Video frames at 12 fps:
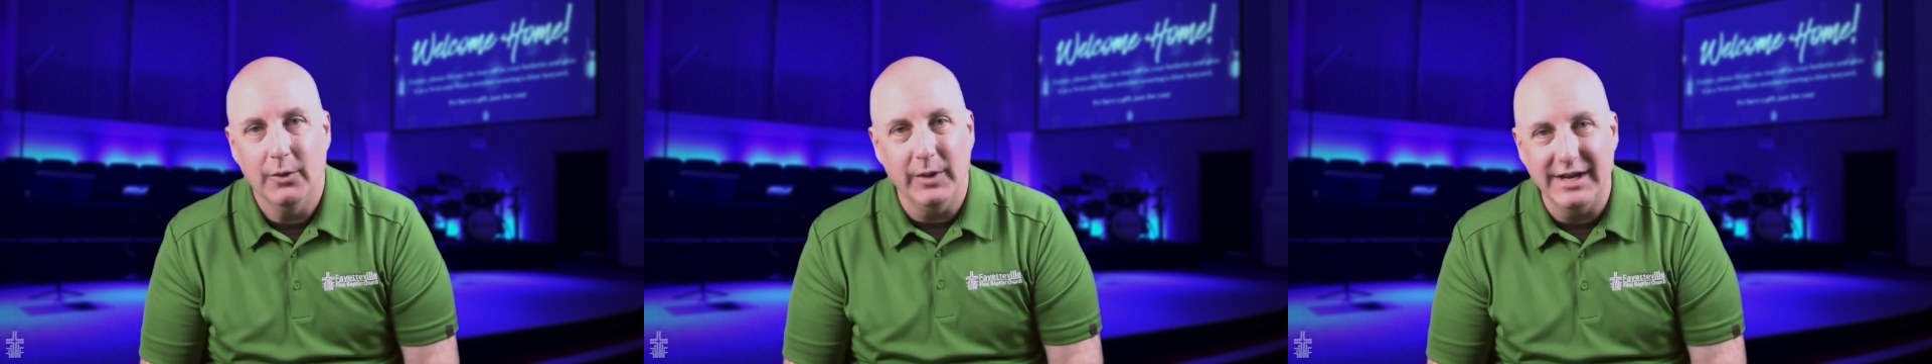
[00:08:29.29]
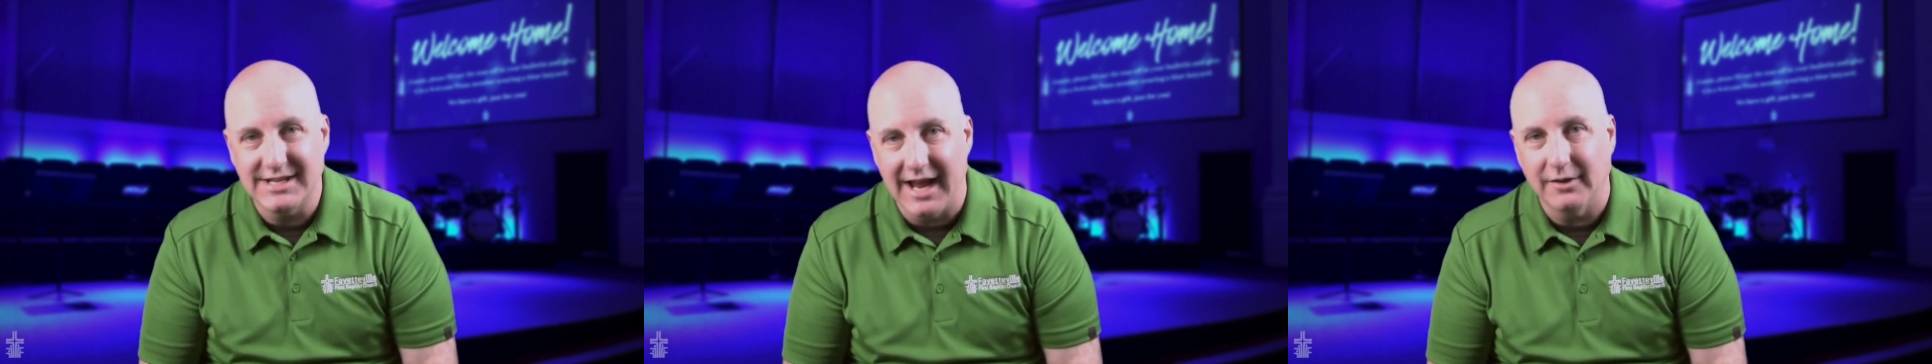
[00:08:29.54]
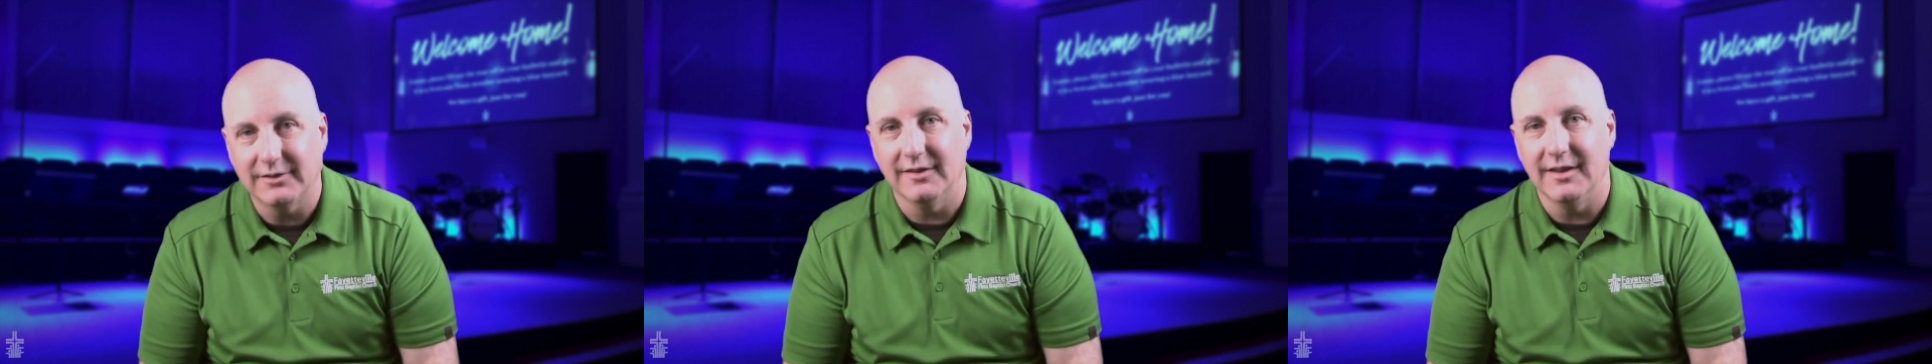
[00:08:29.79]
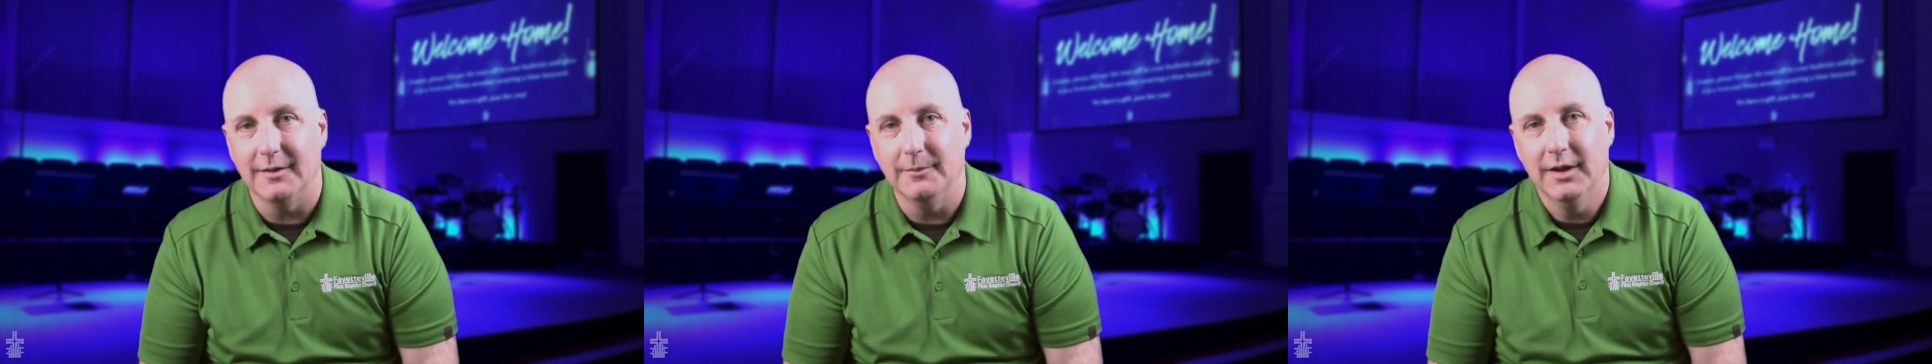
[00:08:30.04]
reach out to
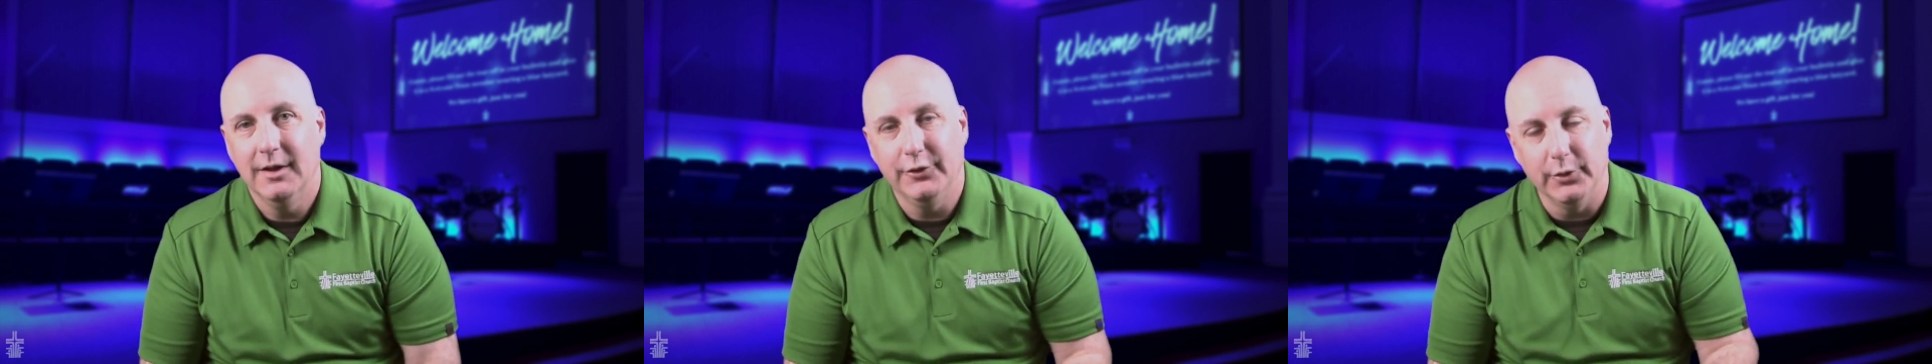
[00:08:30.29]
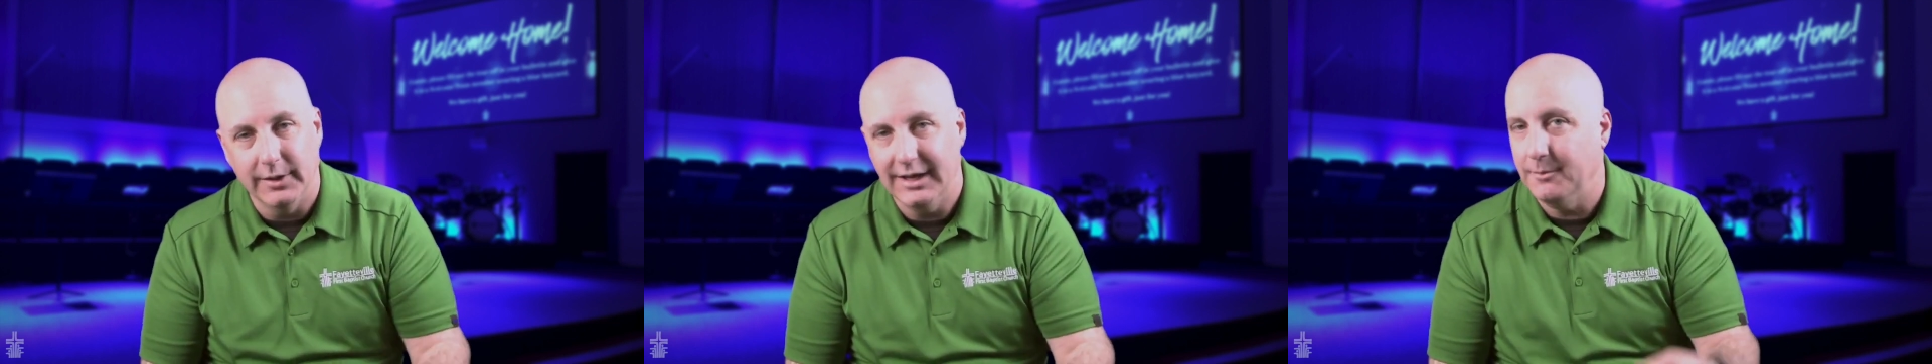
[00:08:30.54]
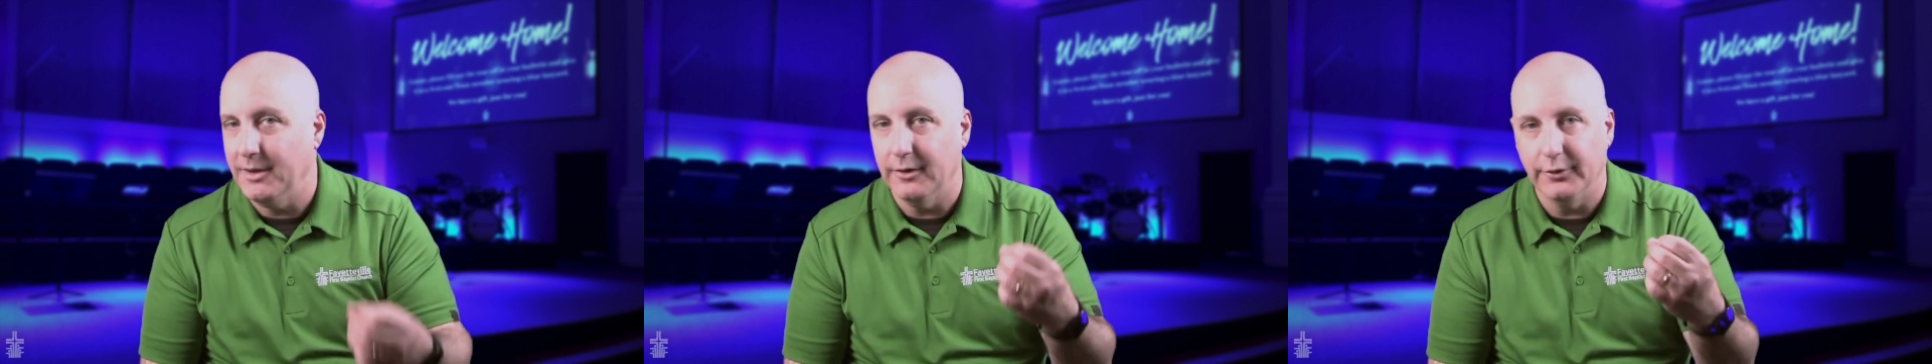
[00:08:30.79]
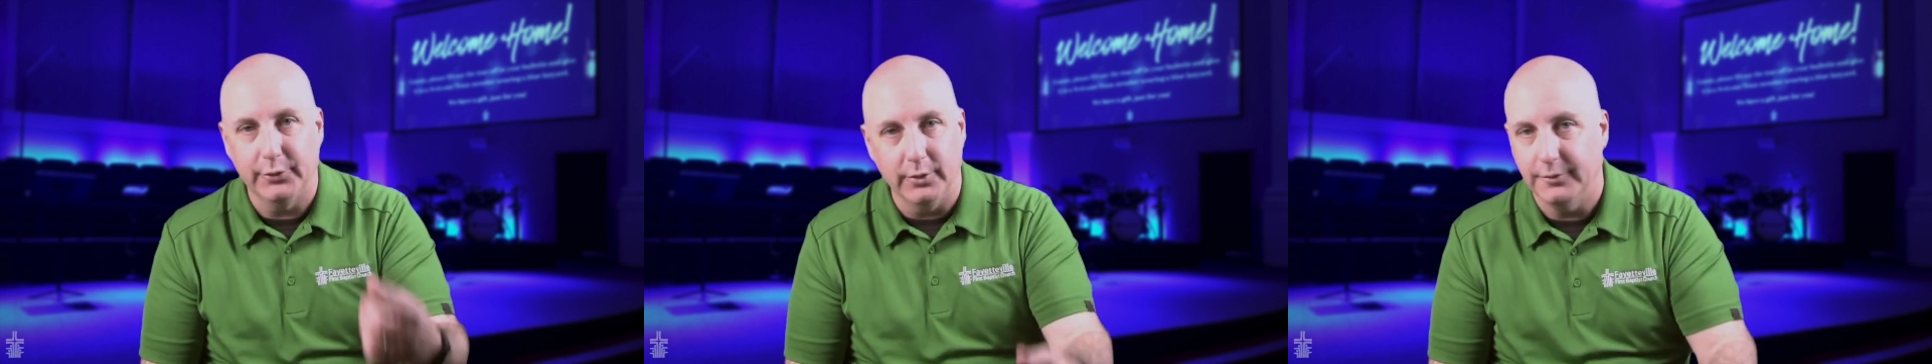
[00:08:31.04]
them through an
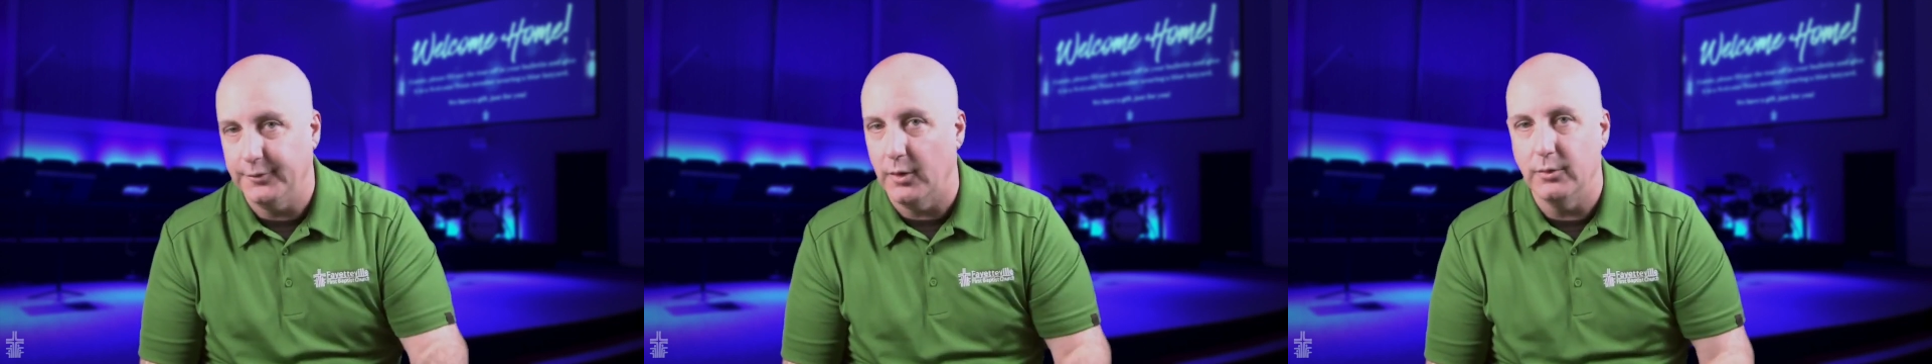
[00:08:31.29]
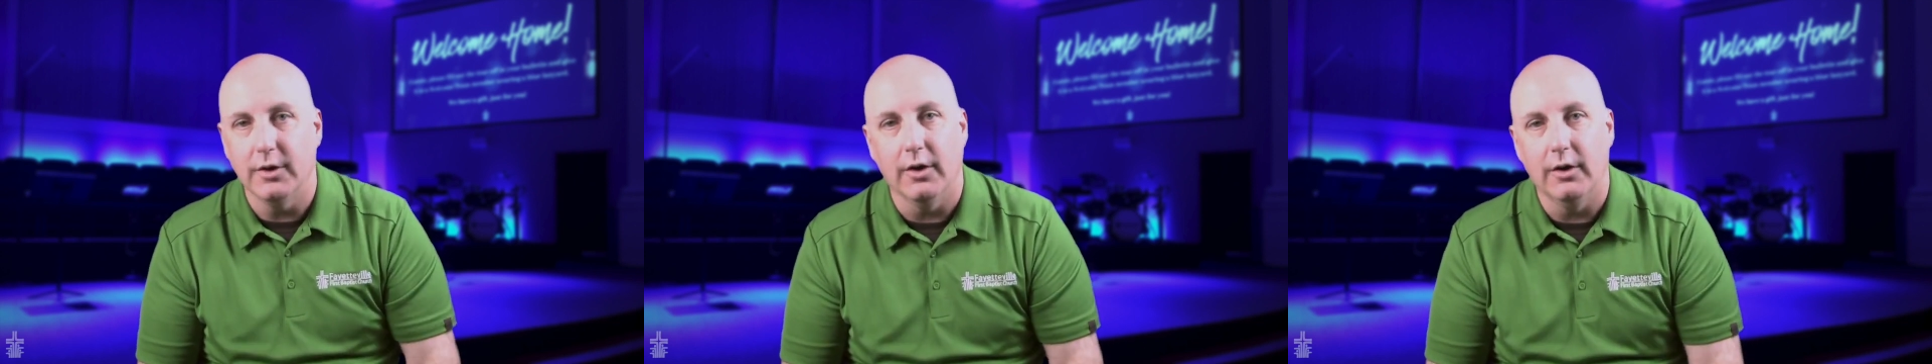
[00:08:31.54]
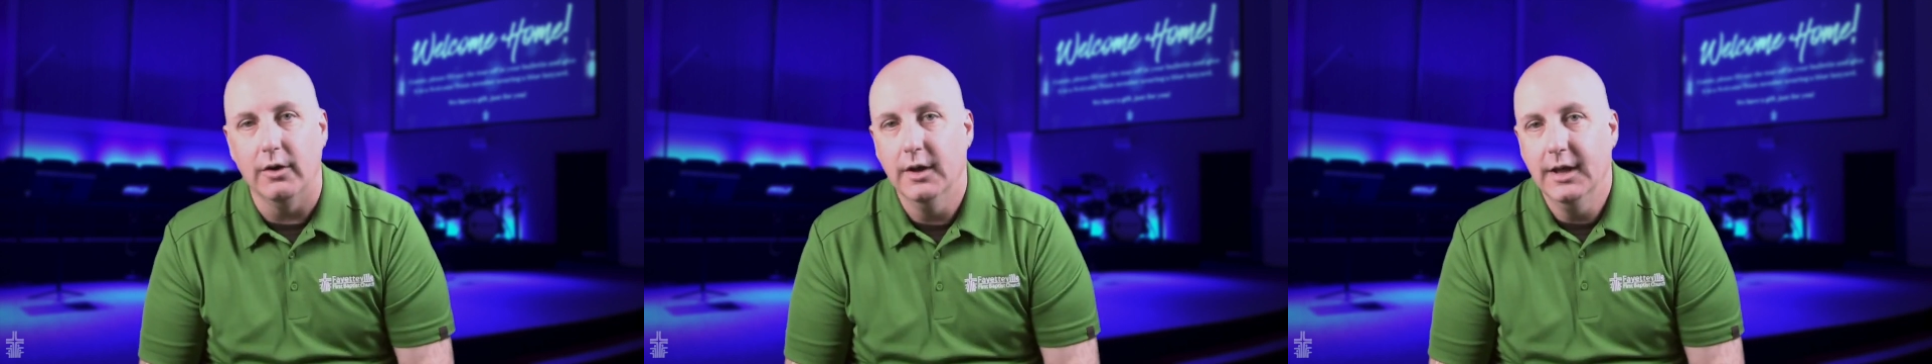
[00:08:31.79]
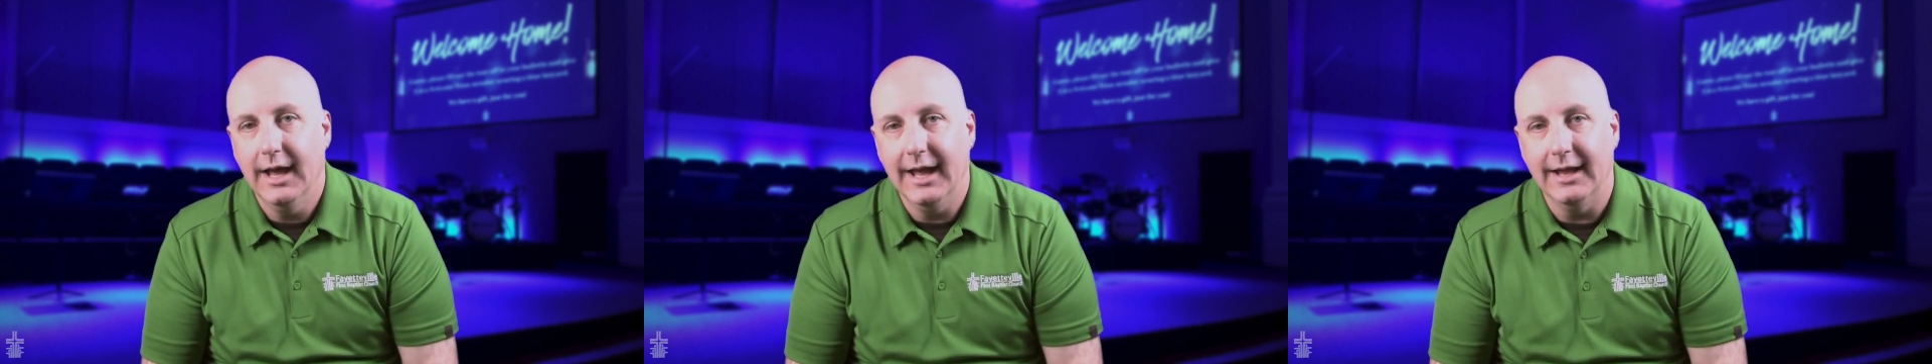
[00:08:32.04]
email, through a phone call,
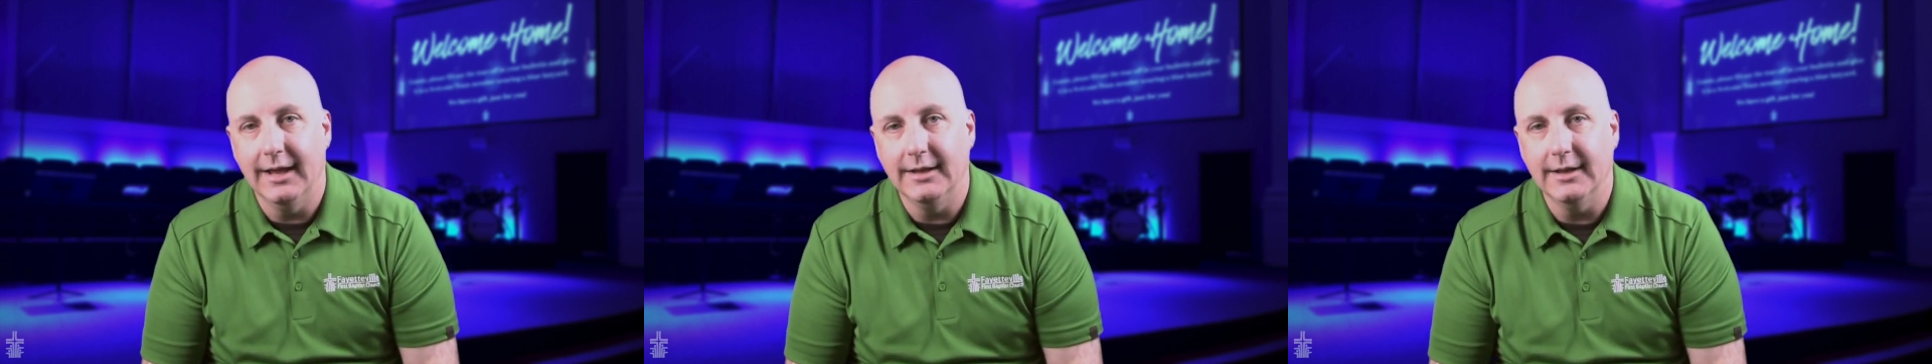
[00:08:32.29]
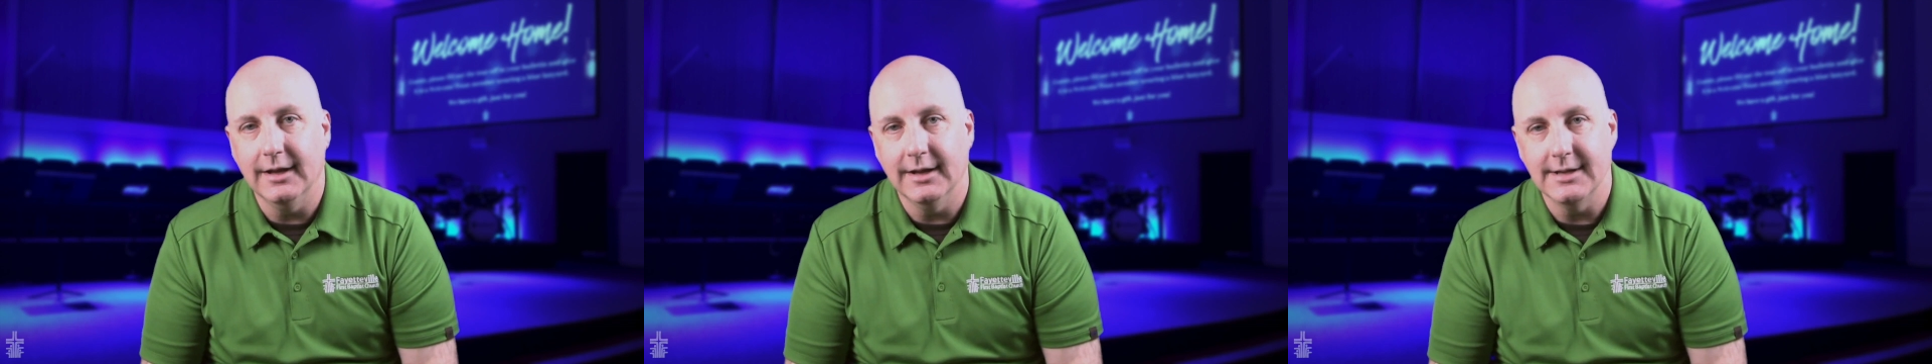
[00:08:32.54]
and